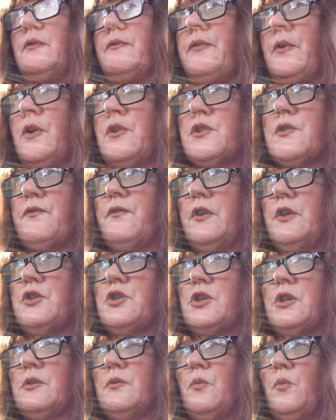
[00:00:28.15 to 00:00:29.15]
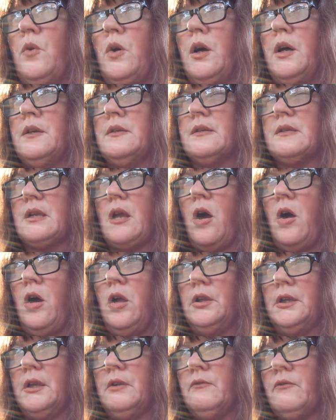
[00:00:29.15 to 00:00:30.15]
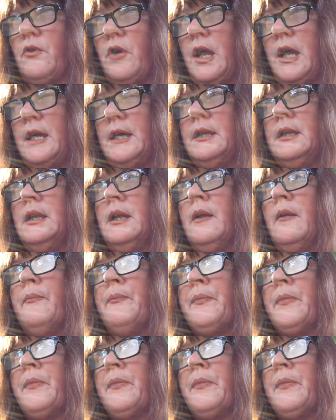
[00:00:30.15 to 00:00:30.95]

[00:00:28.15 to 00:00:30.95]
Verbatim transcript: The first vision was all in red,